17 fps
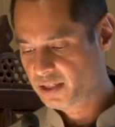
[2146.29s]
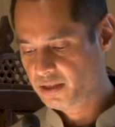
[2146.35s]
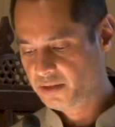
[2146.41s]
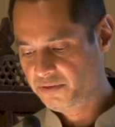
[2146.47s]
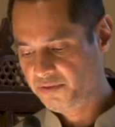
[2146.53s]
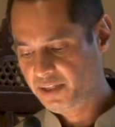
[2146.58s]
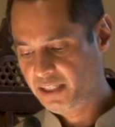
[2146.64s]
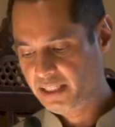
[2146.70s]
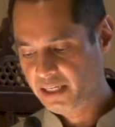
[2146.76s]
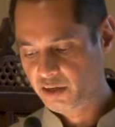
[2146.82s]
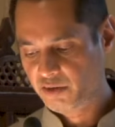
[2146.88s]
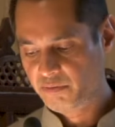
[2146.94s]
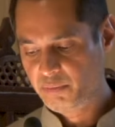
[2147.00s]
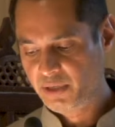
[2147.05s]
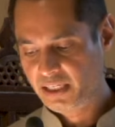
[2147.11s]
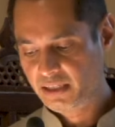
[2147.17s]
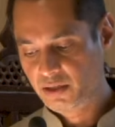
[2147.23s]
in the feeling
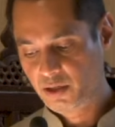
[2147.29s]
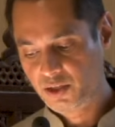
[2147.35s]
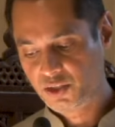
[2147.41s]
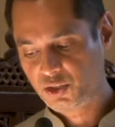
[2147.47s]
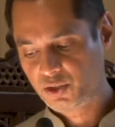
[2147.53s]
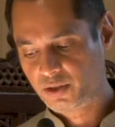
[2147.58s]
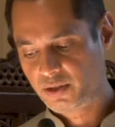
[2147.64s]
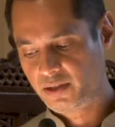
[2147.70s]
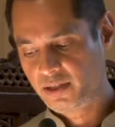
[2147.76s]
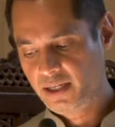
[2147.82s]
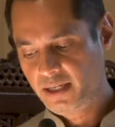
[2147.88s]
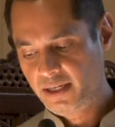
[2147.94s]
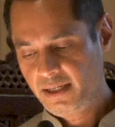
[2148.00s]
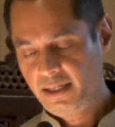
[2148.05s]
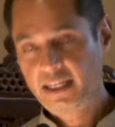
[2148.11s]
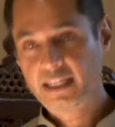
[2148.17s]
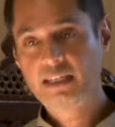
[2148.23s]
of being nurtured
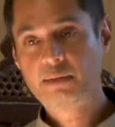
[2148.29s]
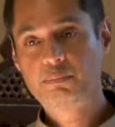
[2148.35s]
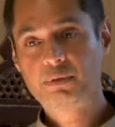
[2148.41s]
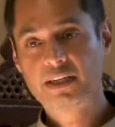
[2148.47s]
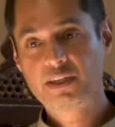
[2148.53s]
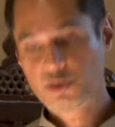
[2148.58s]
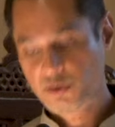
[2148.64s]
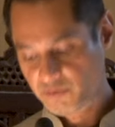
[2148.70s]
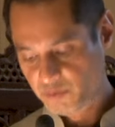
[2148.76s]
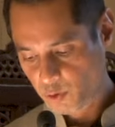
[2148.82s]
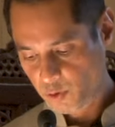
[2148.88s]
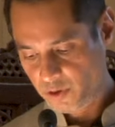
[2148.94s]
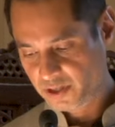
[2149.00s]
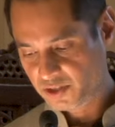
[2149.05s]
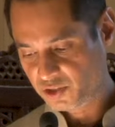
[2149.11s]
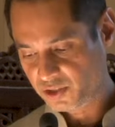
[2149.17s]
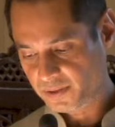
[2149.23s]
in a place of
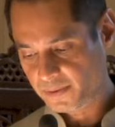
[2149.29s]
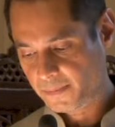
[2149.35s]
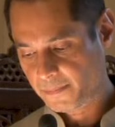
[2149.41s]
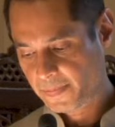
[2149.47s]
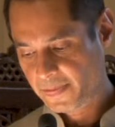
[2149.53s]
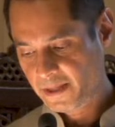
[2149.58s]
origin.